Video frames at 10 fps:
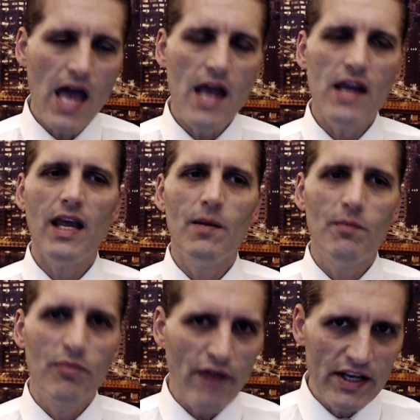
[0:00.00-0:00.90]

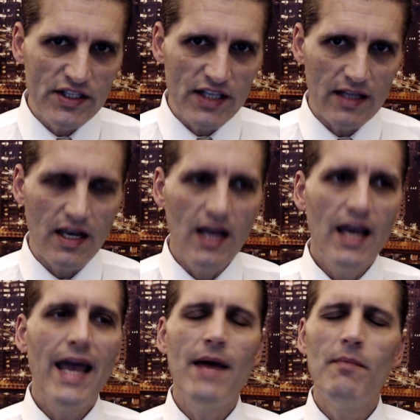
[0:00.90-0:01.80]
embrace it.
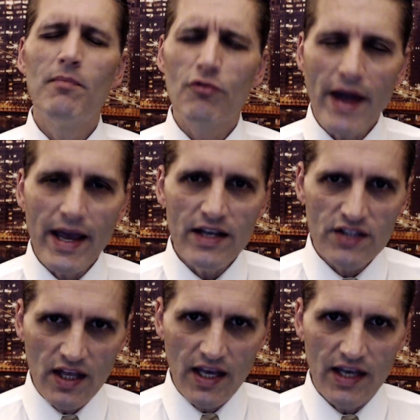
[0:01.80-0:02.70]
Embrace
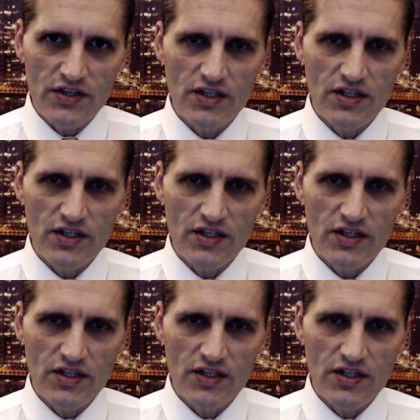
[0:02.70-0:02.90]
this.